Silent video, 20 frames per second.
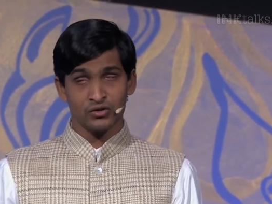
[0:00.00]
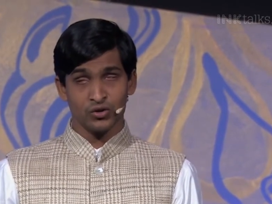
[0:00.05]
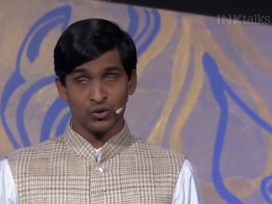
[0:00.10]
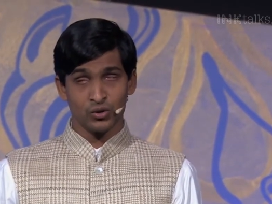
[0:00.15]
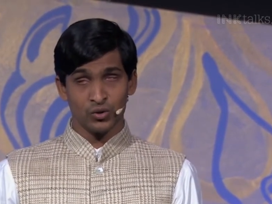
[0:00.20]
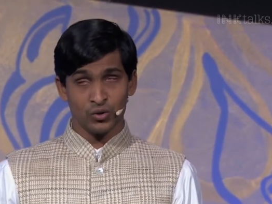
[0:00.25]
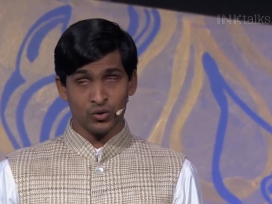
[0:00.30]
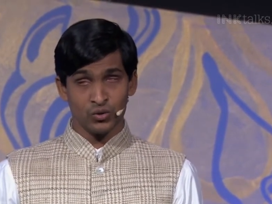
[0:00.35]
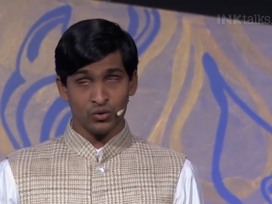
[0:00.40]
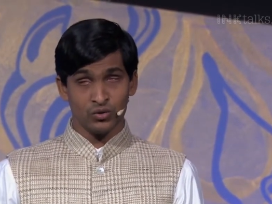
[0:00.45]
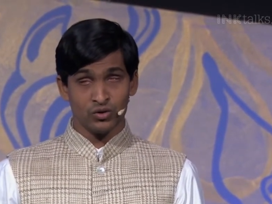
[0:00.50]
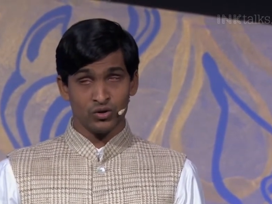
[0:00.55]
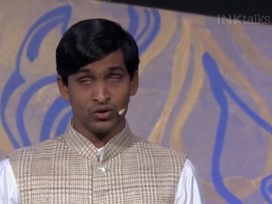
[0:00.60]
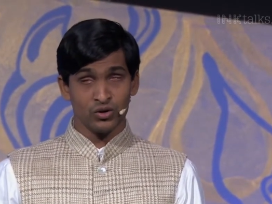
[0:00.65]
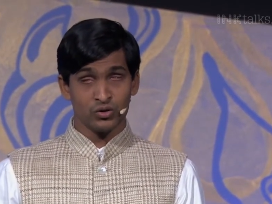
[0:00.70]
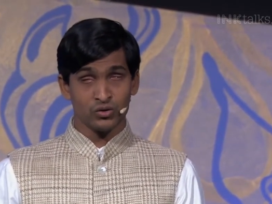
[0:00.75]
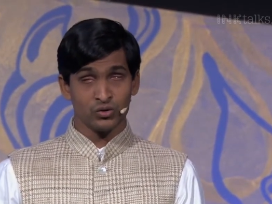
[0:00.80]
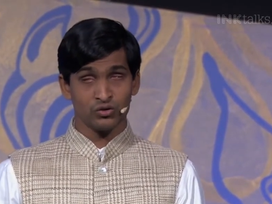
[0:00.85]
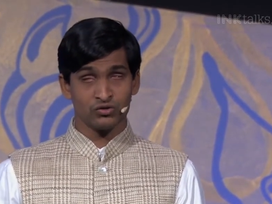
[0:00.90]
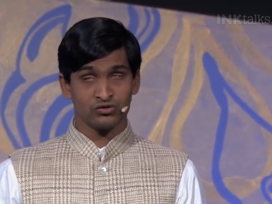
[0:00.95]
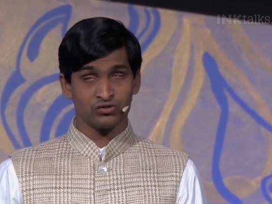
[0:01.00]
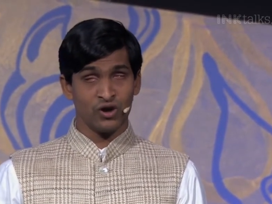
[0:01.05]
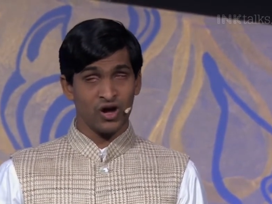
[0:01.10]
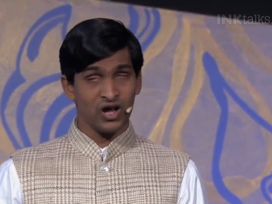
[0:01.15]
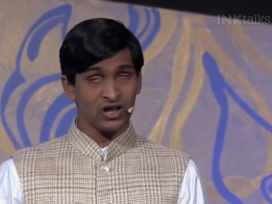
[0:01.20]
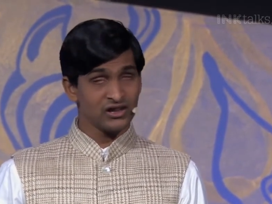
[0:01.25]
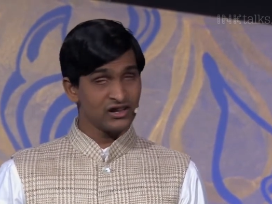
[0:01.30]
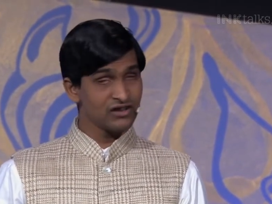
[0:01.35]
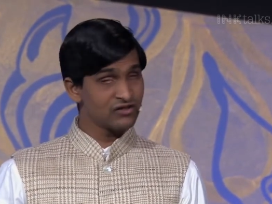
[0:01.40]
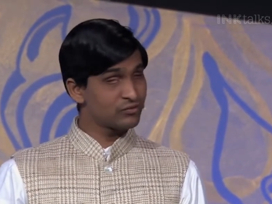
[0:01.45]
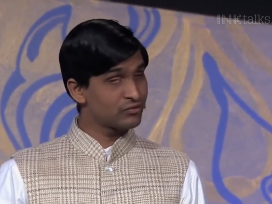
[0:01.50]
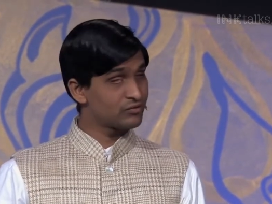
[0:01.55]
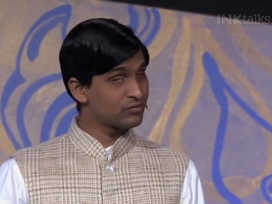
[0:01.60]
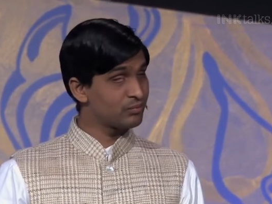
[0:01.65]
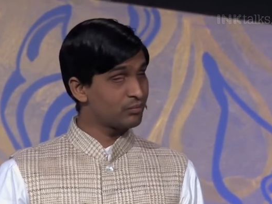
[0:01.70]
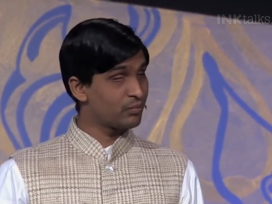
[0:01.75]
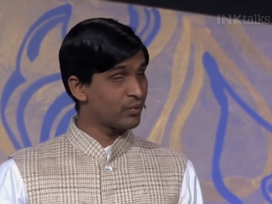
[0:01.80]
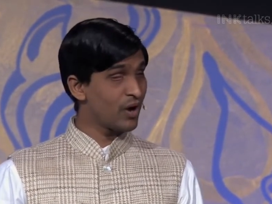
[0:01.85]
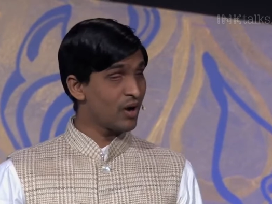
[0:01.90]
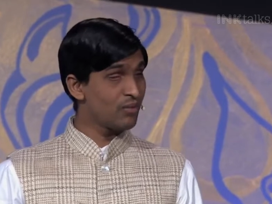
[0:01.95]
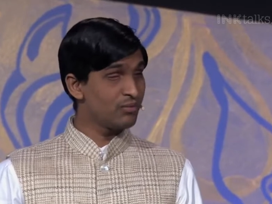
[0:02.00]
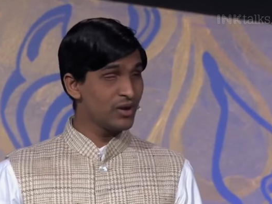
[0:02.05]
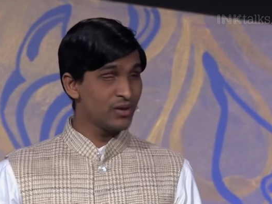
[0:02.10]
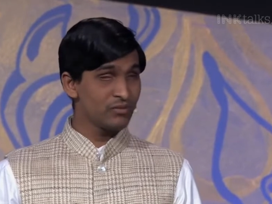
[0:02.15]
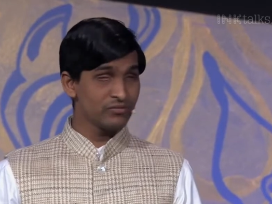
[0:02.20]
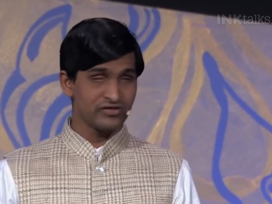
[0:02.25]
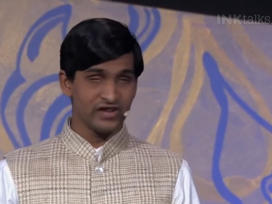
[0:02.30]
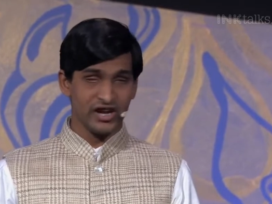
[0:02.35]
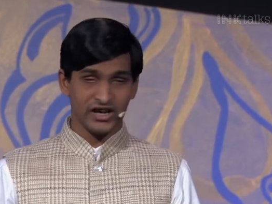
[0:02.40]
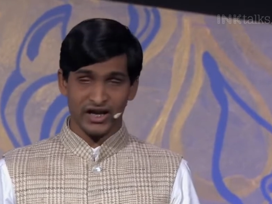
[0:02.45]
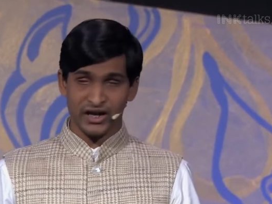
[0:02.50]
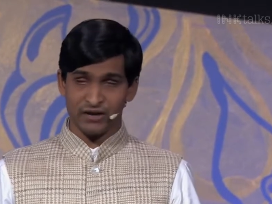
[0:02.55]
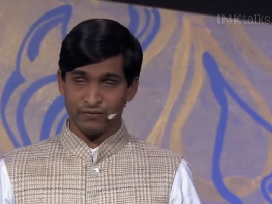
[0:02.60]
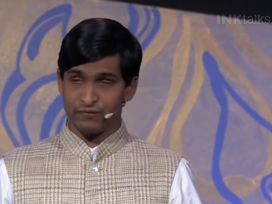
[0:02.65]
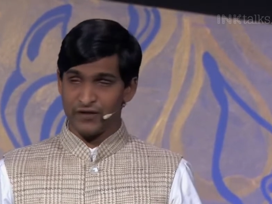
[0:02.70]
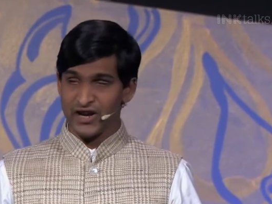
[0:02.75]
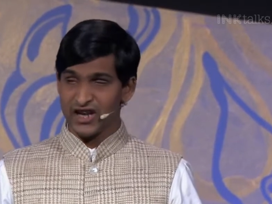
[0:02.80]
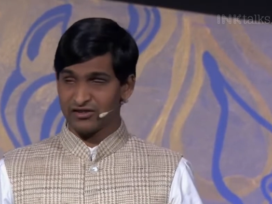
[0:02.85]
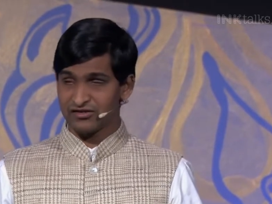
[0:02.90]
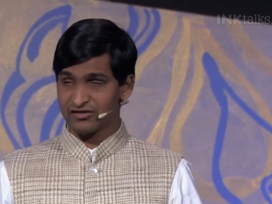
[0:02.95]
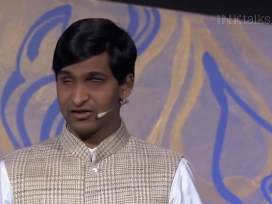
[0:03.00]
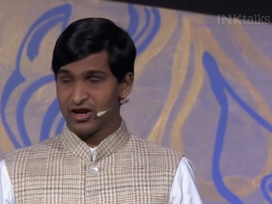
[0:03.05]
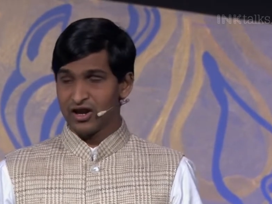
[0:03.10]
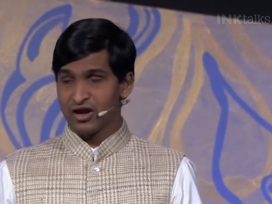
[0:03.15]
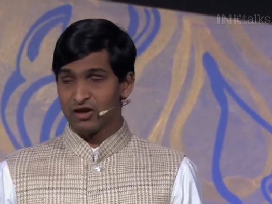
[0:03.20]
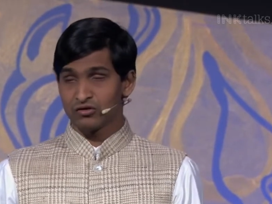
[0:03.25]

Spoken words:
to solve these problems that I have faced.